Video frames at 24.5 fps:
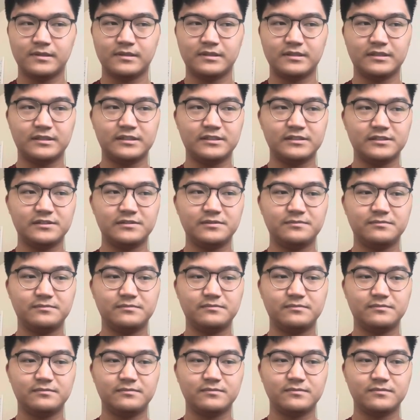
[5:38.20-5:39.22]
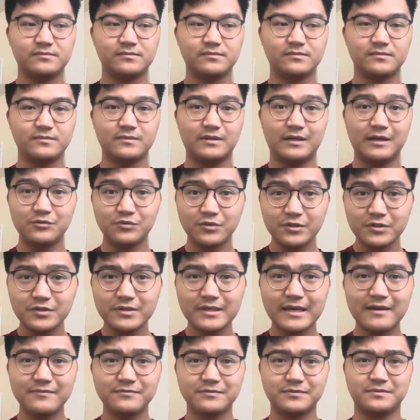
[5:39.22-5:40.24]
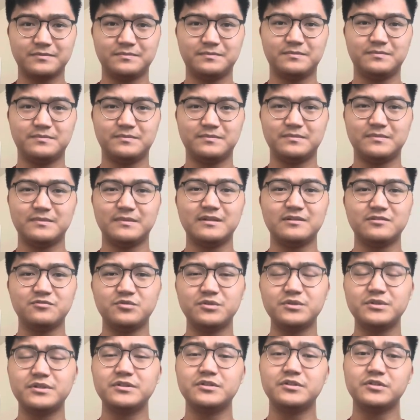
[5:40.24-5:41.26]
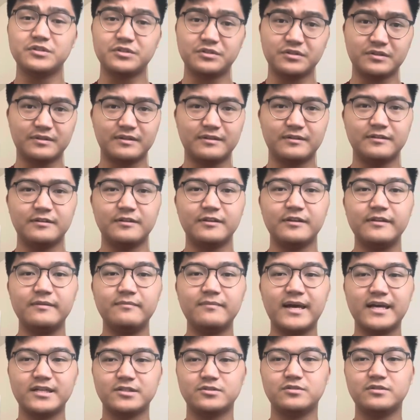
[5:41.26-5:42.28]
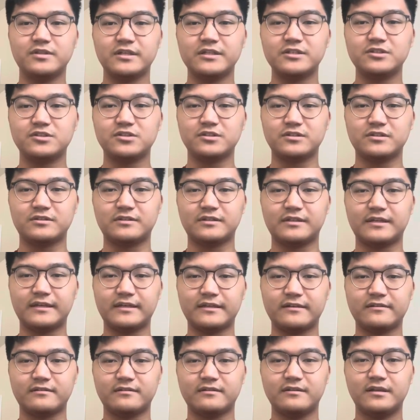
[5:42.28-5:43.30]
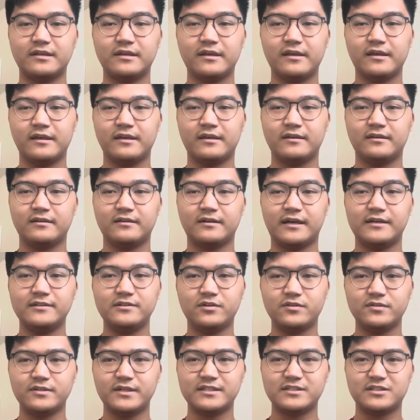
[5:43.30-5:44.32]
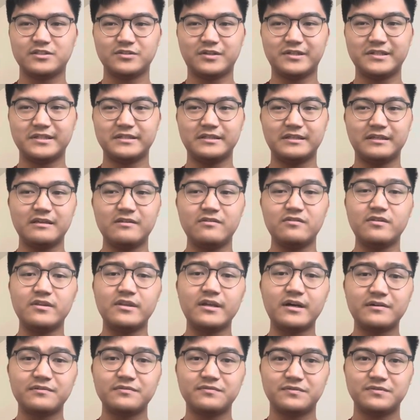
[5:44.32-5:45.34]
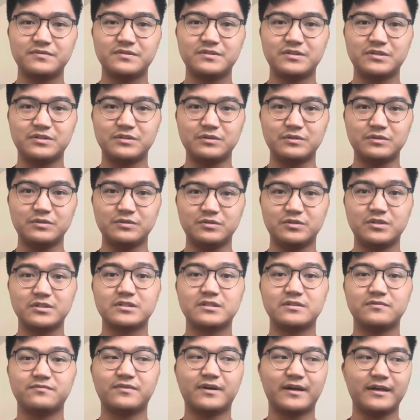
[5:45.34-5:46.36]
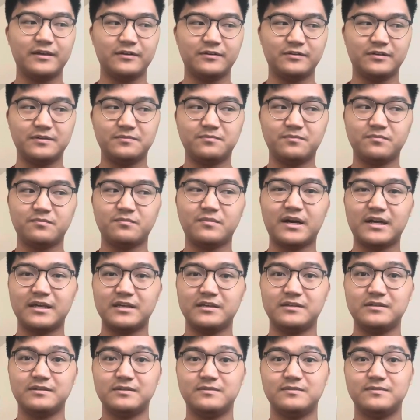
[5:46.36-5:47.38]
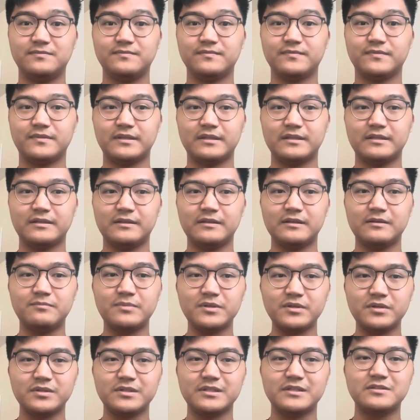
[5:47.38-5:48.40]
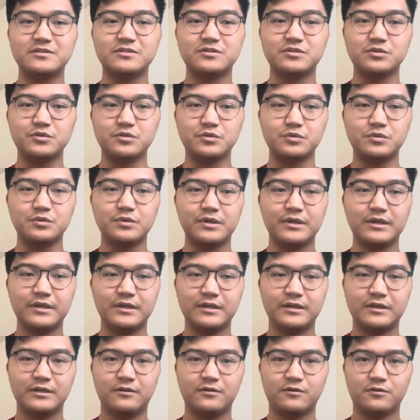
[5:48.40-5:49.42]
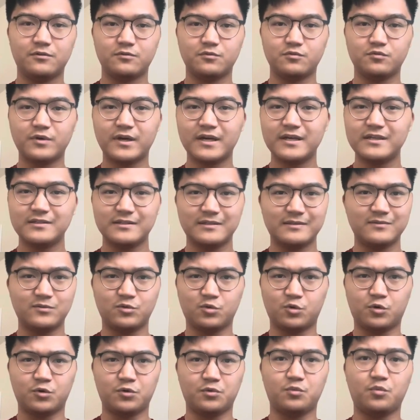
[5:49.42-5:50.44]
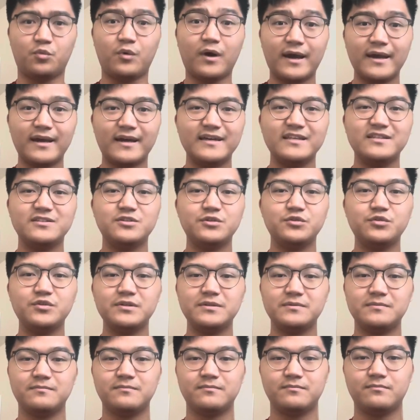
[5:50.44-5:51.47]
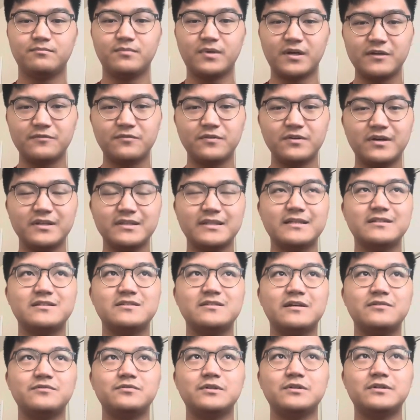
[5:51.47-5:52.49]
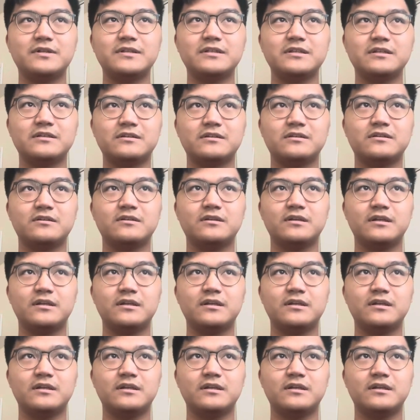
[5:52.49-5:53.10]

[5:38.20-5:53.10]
um I really have a really good imagination, and I know that's like enough to justify like my ability to write and or why I do it. But I feel like that's definitely like a